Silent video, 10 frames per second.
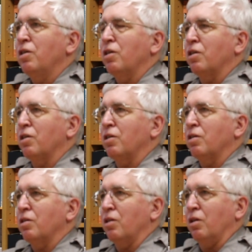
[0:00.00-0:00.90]

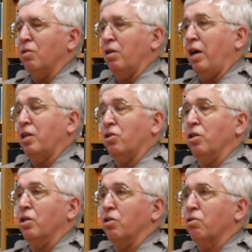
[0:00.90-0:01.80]
they actually
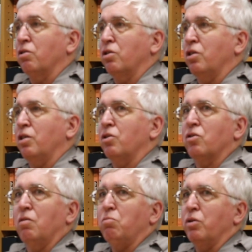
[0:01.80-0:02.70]
encouraged it in
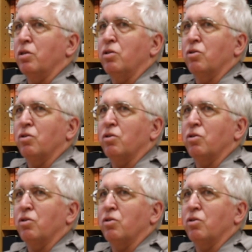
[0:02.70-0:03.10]
some places,